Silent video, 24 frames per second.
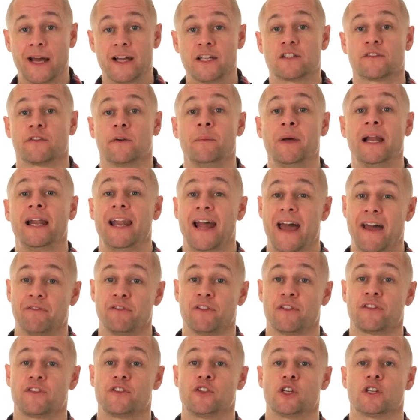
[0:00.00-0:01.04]
place from
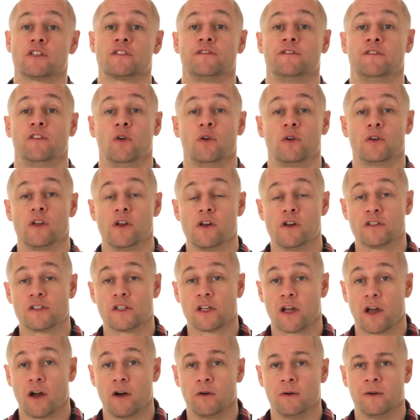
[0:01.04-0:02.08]
11th just 4 years
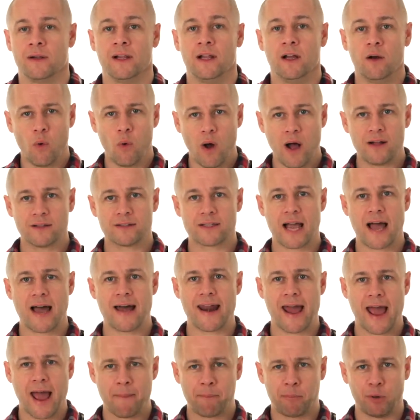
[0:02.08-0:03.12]
ago. Well
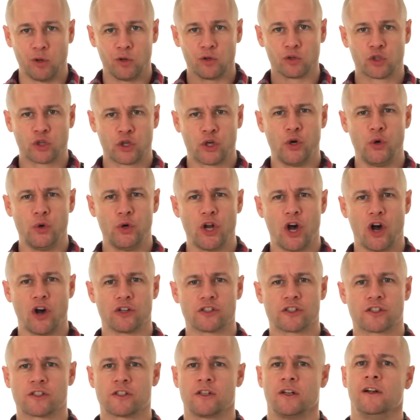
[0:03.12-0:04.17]
done, Apple!
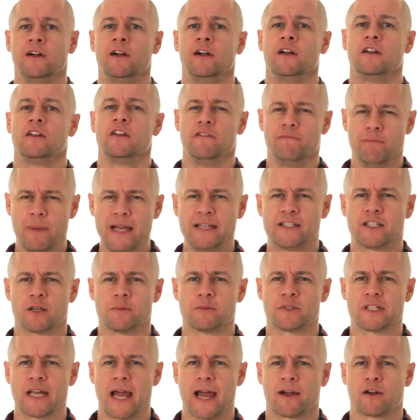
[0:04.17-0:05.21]
Kudos! You've made
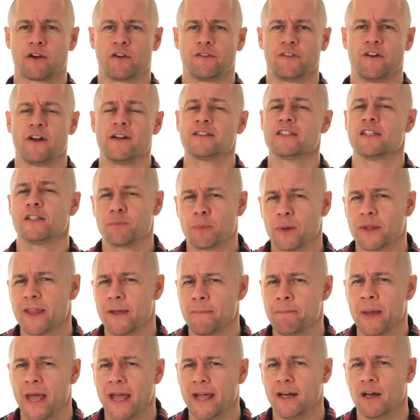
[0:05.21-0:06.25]
some sacrifices, but
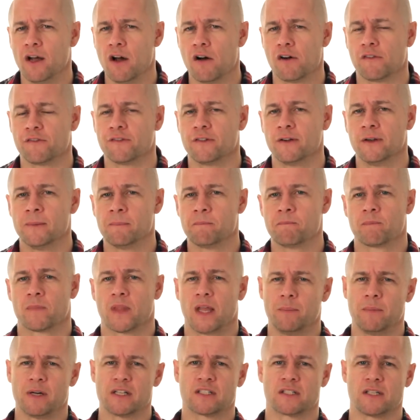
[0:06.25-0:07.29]
they paid off.
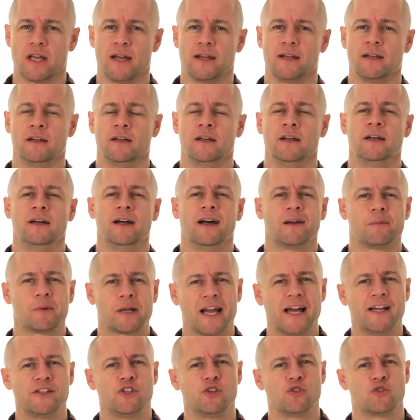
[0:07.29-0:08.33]
I must say, I'm
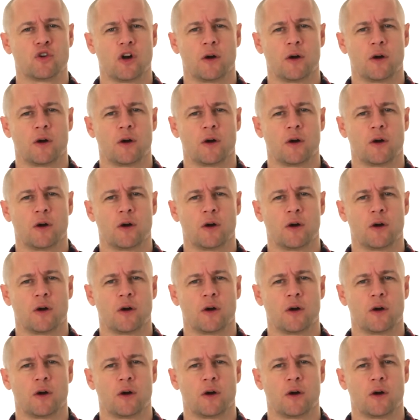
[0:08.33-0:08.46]
glad you